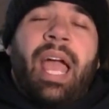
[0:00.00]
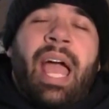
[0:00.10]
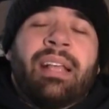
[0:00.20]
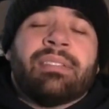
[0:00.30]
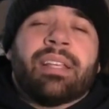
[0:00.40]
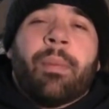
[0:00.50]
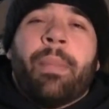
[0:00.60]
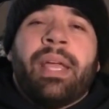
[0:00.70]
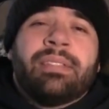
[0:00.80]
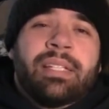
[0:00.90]
as
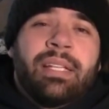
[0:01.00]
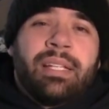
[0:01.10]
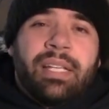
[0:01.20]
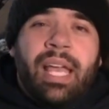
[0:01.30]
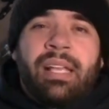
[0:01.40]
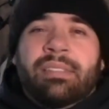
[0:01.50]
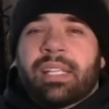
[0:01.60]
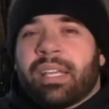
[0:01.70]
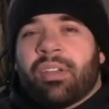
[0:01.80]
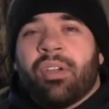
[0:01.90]
amazing as
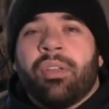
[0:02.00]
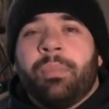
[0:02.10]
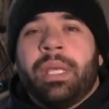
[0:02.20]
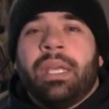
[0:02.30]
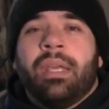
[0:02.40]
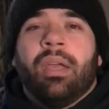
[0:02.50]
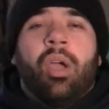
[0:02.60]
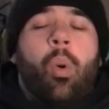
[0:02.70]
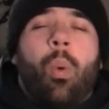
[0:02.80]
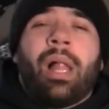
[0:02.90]
it could be
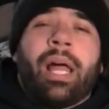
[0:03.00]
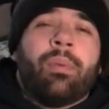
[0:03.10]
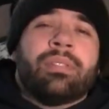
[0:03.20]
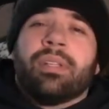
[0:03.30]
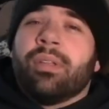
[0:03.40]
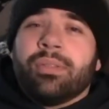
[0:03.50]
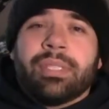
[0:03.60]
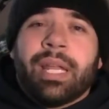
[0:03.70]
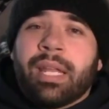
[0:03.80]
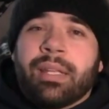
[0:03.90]
while I was
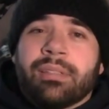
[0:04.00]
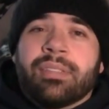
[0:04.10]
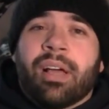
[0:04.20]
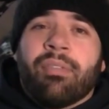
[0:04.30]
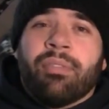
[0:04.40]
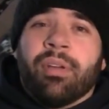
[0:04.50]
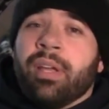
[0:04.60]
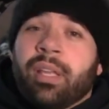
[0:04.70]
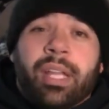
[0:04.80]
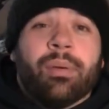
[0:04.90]
hallucinating stuff,
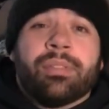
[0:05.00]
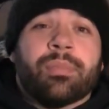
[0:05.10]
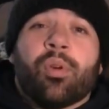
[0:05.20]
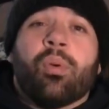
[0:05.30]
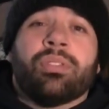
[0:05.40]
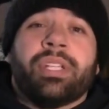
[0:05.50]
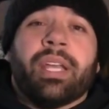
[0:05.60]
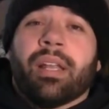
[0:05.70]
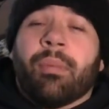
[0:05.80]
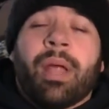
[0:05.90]
there was some cool
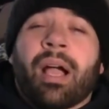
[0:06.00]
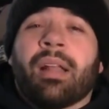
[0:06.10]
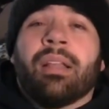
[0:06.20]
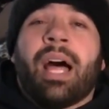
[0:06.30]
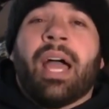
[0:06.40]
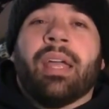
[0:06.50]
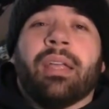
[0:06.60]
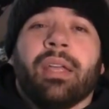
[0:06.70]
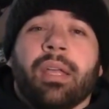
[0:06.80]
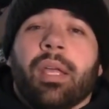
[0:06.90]
shit, I'm not gonna lie.
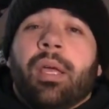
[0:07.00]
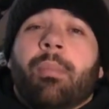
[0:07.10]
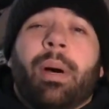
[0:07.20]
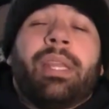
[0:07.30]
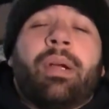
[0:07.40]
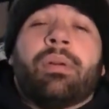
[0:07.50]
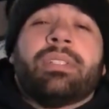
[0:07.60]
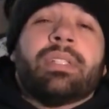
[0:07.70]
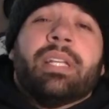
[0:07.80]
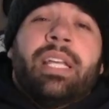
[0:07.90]
But
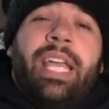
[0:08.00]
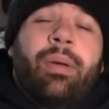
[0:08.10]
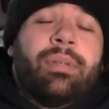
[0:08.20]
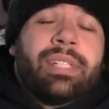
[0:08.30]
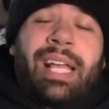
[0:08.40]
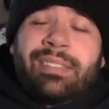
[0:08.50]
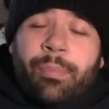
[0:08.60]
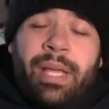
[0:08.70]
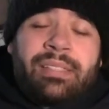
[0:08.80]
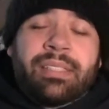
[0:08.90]
it was as
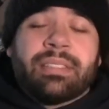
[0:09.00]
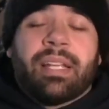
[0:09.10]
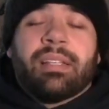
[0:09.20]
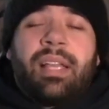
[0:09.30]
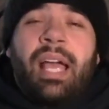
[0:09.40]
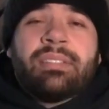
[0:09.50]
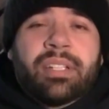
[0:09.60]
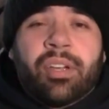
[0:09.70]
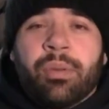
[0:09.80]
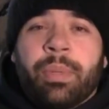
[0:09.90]
amazing as
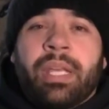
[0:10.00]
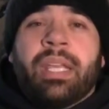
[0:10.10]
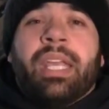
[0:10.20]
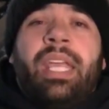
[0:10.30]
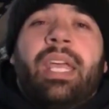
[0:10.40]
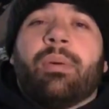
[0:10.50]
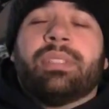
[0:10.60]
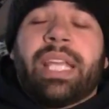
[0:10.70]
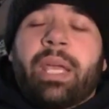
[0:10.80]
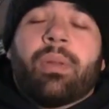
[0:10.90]
it could be, it
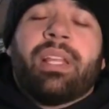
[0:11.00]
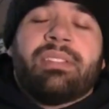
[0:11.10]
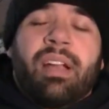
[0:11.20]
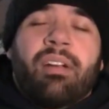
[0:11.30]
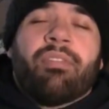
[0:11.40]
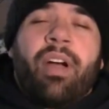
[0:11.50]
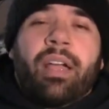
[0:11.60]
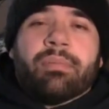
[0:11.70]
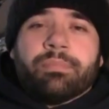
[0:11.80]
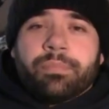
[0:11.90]
was equally
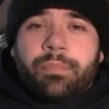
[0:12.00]
terrifying.